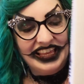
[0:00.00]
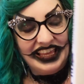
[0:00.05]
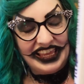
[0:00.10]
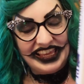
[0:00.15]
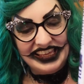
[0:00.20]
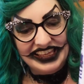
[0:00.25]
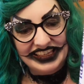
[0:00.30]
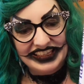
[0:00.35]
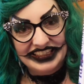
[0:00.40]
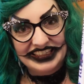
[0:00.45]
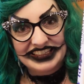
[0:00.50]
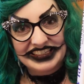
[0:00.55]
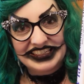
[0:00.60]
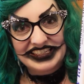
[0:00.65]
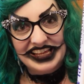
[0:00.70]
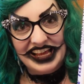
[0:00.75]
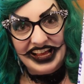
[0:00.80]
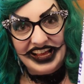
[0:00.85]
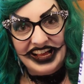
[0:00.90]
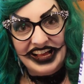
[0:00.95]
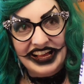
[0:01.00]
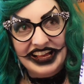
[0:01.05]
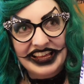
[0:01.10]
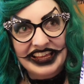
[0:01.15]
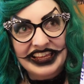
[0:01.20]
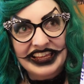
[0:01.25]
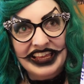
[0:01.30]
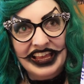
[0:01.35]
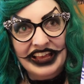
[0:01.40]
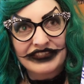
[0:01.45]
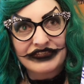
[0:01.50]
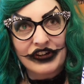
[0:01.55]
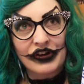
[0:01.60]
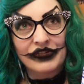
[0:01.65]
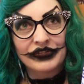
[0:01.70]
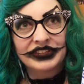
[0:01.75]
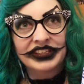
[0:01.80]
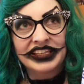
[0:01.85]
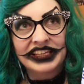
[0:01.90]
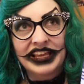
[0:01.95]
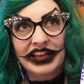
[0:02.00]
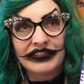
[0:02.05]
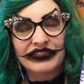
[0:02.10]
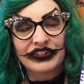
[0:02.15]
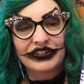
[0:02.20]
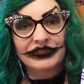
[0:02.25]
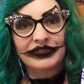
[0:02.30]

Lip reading: and I have only ever